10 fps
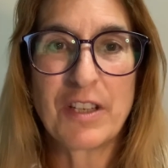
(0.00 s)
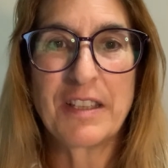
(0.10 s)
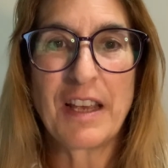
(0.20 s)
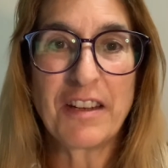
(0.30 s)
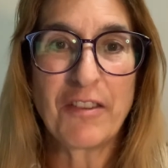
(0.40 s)

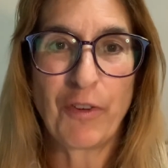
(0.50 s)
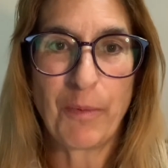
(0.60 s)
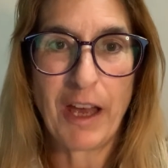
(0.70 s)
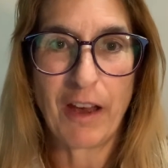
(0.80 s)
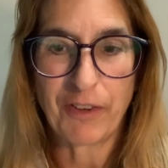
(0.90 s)
descended
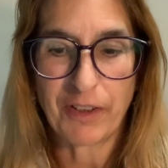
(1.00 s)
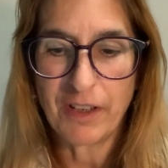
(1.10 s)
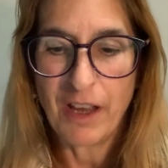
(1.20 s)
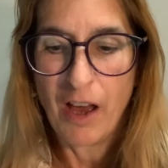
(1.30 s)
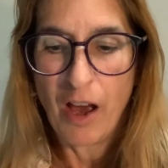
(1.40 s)
from
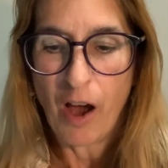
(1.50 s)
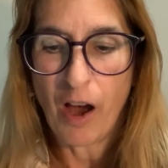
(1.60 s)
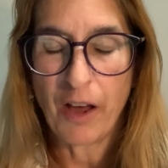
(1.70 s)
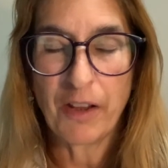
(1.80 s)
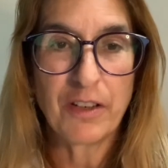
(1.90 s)
heaven
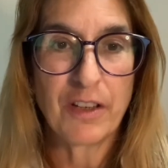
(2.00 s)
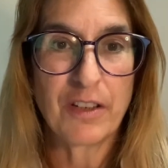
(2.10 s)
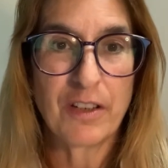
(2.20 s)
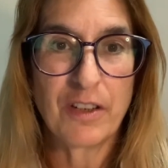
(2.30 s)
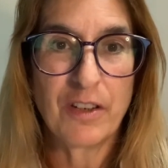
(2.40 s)
on
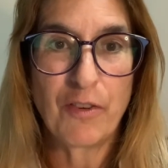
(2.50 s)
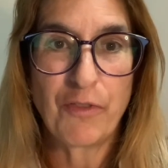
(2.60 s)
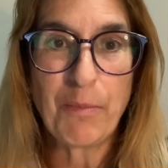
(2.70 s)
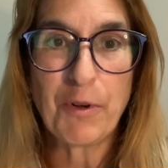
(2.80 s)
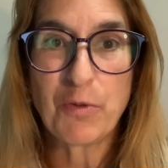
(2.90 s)

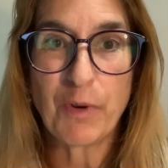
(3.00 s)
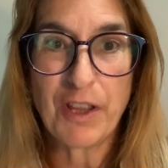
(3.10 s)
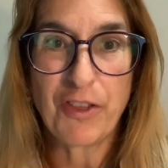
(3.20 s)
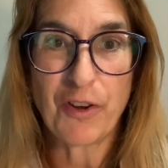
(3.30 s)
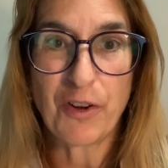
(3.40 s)
November
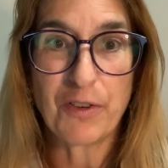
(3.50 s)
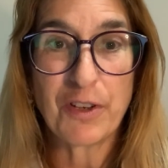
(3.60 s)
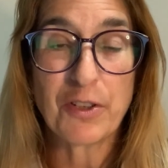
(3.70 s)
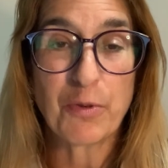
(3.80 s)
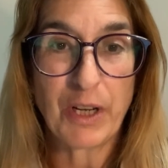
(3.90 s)

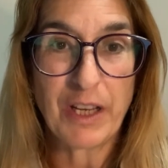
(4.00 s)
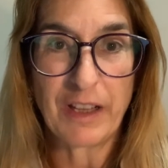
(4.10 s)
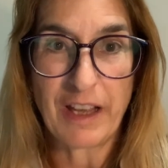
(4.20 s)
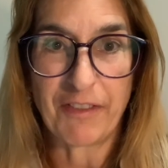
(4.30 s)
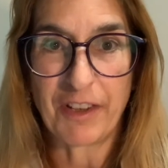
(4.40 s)
23rd,
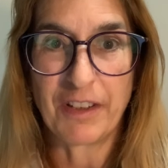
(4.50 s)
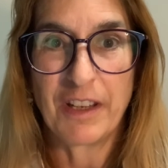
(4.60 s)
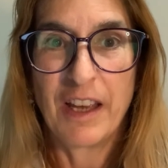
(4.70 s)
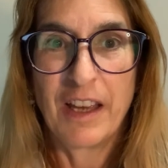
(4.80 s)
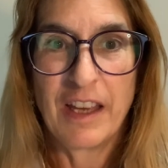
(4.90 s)

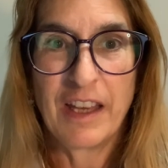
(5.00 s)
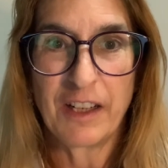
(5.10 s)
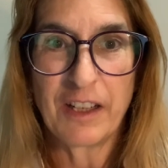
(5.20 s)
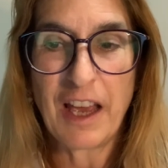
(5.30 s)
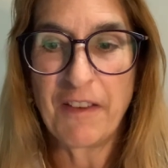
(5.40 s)
2011 in
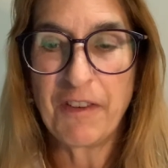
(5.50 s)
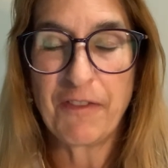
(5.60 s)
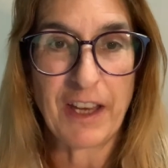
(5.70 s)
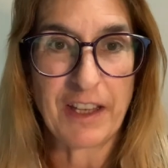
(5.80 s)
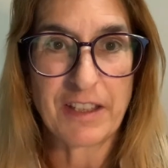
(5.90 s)
a live
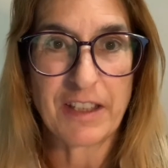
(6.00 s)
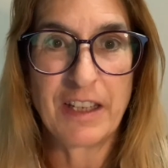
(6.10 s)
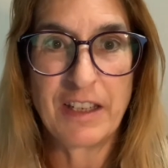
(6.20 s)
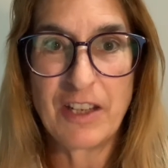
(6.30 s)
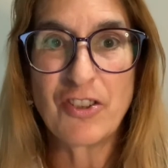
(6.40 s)
event
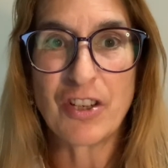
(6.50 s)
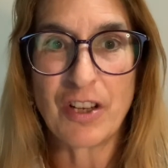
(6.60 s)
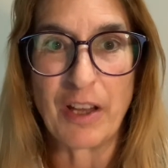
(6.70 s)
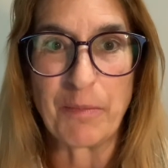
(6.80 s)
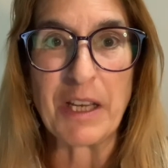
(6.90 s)
in
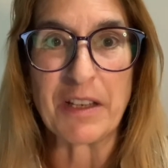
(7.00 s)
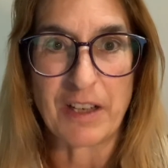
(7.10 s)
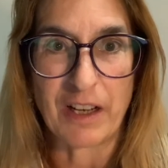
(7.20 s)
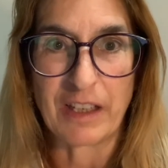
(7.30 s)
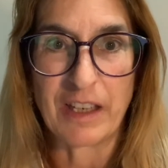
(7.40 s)
Nichinan,
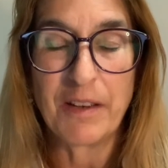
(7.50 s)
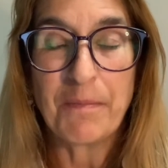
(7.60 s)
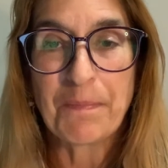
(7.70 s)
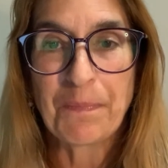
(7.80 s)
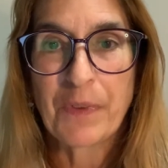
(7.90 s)
Miyazaki.
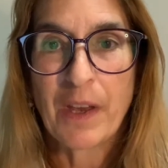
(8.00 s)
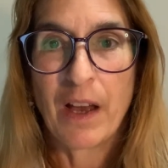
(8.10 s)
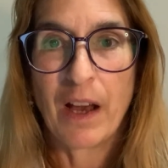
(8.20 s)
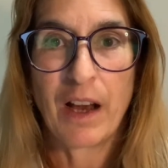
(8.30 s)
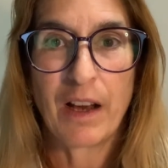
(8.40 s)

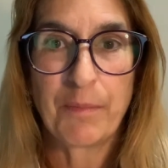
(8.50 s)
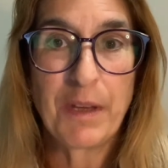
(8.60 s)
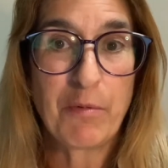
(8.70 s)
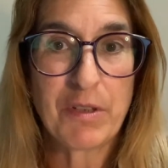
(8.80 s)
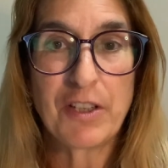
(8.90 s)

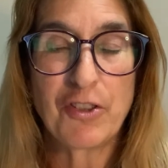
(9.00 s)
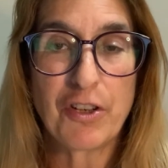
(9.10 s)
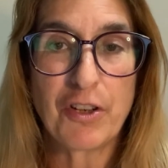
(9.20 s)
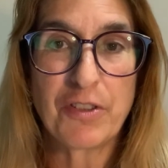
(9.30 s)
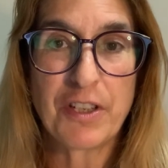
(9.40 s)
He was
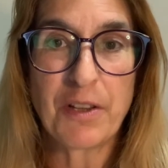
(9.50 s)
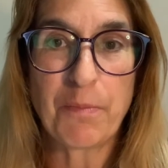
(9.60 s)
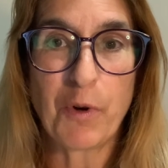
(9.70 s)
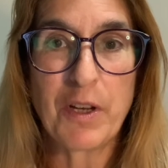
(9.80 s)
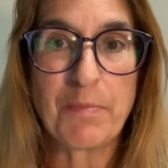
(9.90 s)
introduced in the
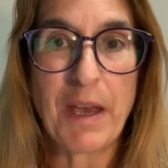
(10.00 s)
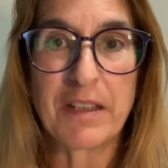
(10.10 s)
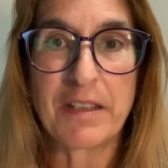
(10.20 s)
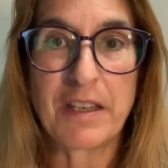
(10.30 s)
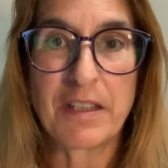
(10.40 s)
boys
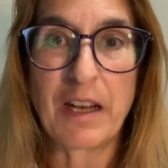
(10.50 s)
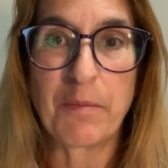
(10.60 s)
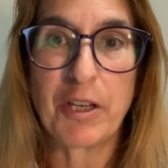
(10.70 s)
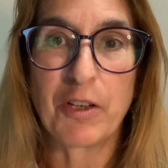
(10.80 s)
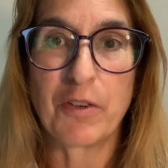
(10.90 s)
magazine
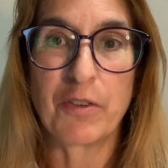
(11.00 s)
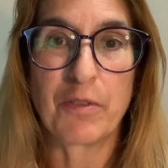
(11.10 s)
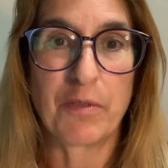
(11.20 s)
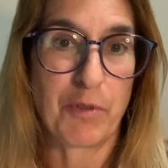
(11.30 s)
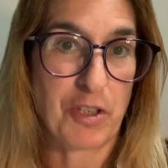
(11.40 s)

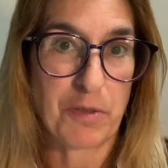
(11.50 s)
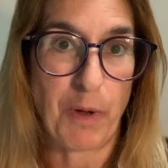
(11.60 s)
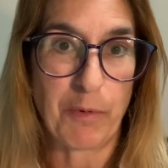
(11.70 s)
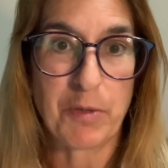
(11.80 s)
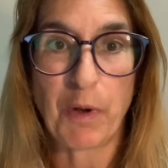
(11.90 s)
Terebi-kun, which is
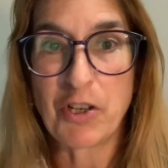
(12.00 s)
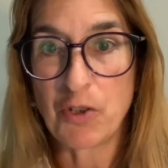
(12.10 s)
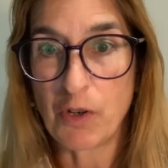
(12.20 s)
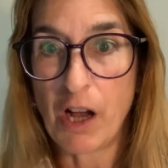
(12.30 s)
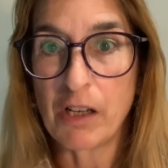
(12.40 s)
published by
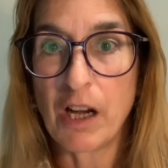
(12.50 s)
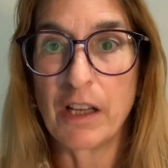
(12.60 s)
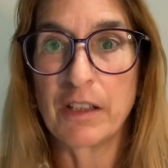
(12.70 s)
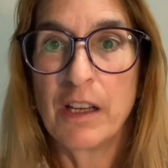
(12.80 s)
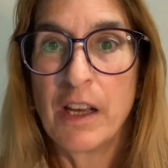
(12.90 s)
Shogakukan,